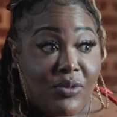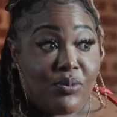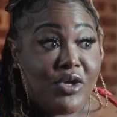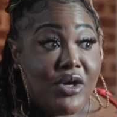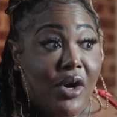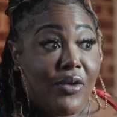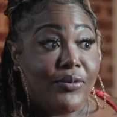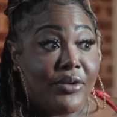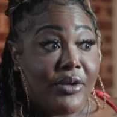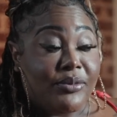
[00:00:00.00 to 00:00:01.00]
you know
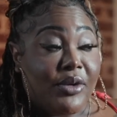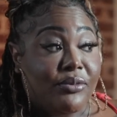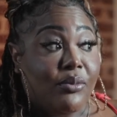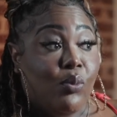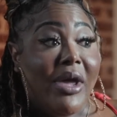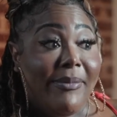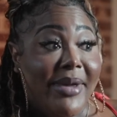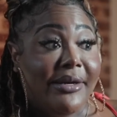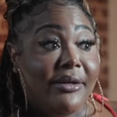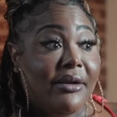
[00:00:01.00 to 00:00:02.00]

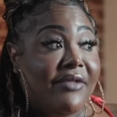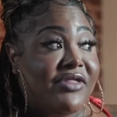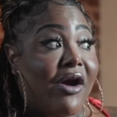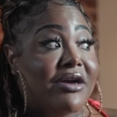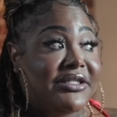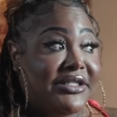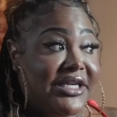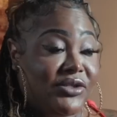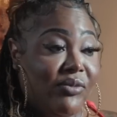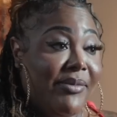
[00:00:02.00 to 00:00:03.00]
women, there are
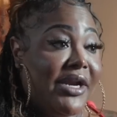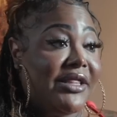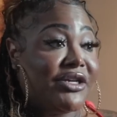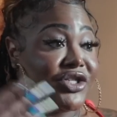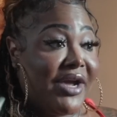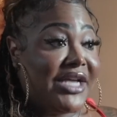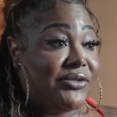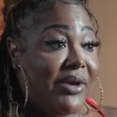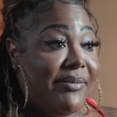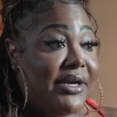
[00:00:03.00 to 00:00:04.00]
cis women and there are trans
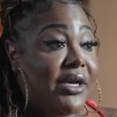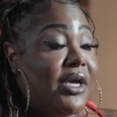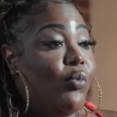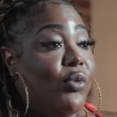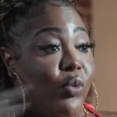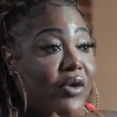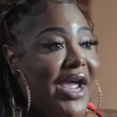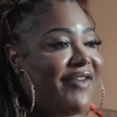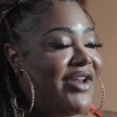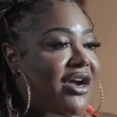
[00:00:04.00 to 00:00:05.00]
women, when we're
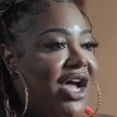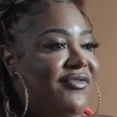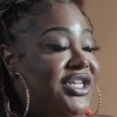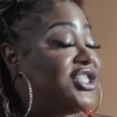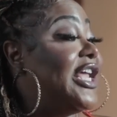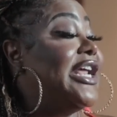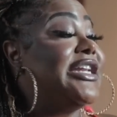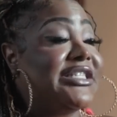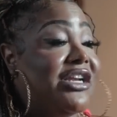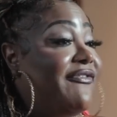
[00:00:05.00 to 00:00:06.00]
having that conversation and it
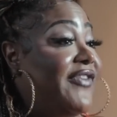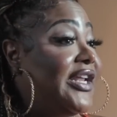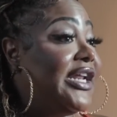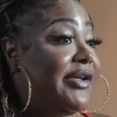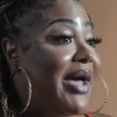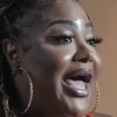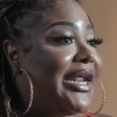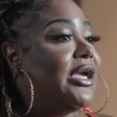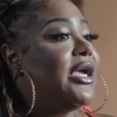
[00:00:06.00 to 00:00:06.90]
doesn't offend anybody,